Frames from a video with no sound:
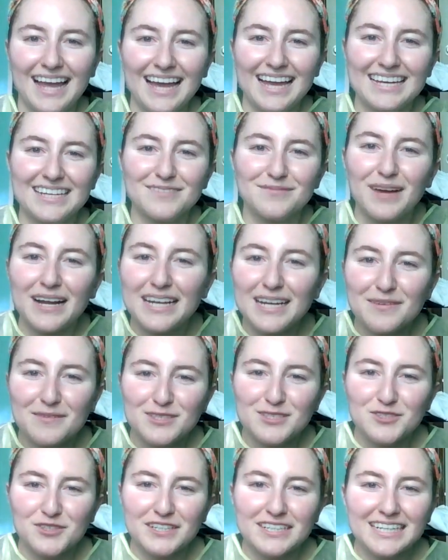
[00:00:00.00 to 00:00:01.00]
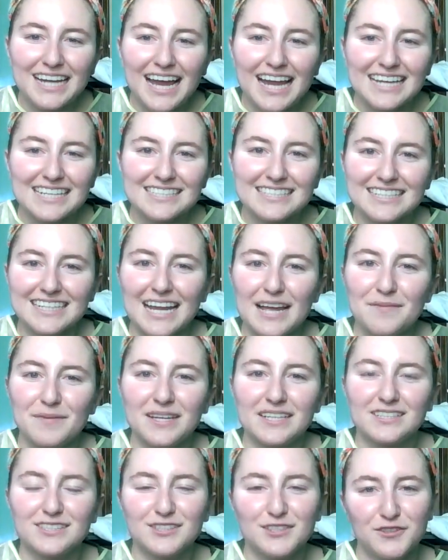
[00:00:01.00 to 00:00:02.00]
Hi, my name is Jordan Heights and I'm
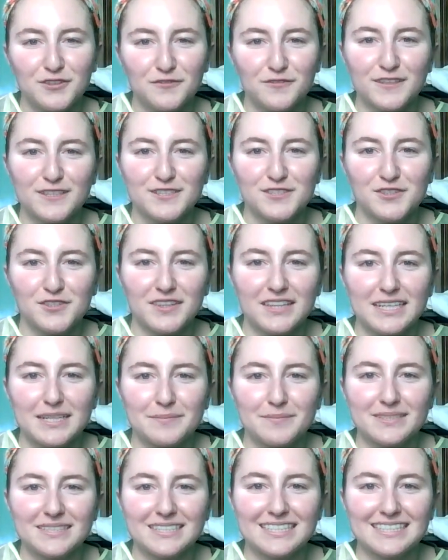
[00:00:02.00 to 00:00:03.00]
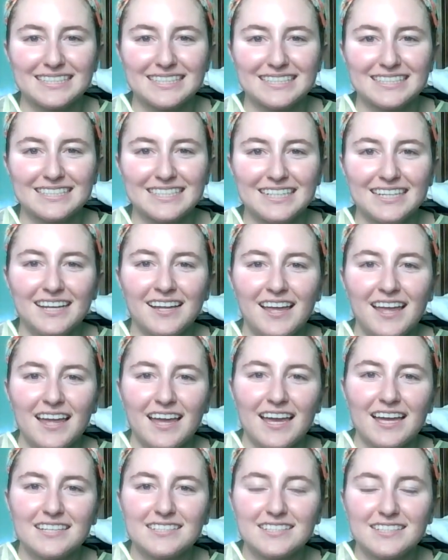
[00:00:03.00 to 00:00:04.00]
a student physical therapist assistant,
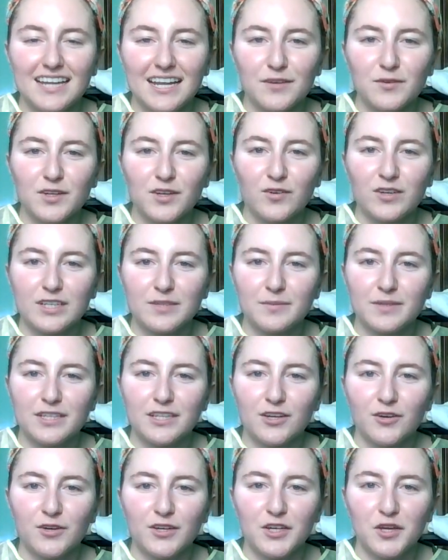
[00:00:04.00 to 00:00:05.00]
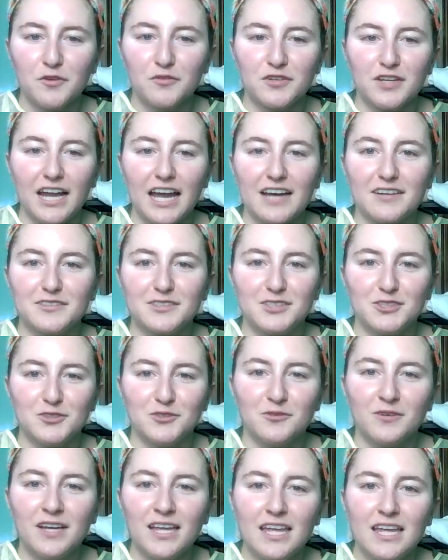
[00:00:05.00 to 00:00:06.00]
and today we're going to be going over how
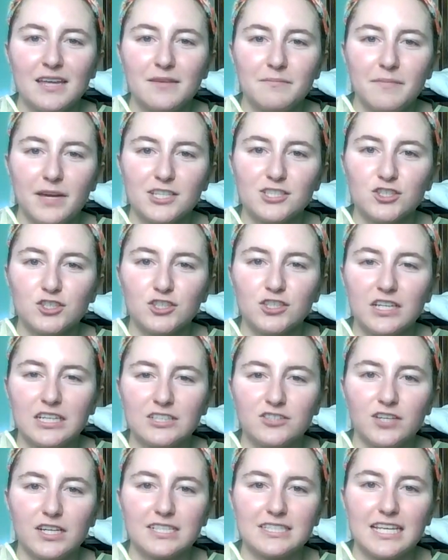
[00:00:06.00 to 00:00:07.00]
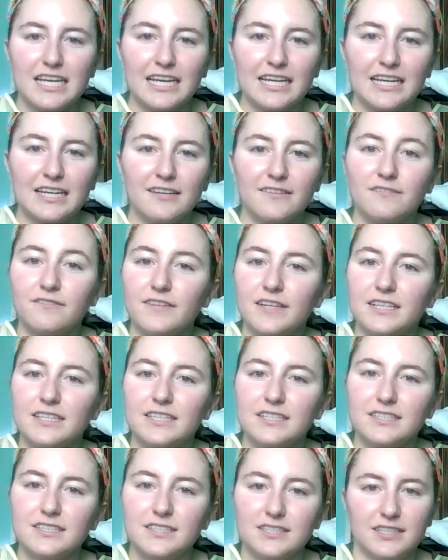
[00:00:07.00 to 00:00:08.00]
to measure and dress a
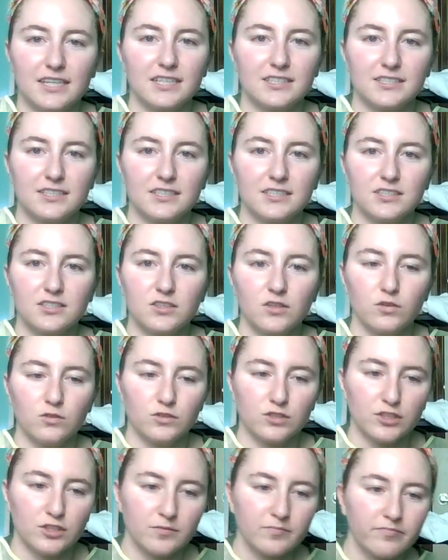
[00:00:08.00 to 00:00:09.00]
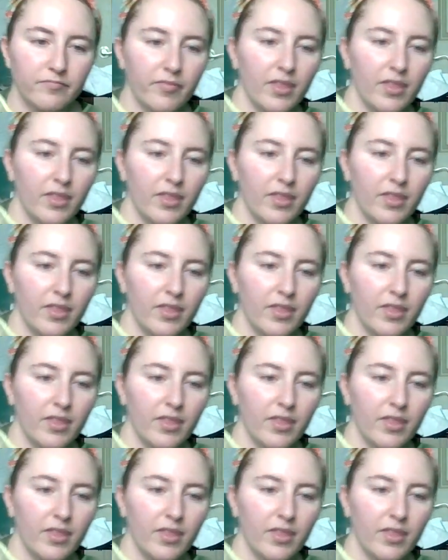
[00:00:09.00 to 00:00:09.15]
venous stasis ulcer.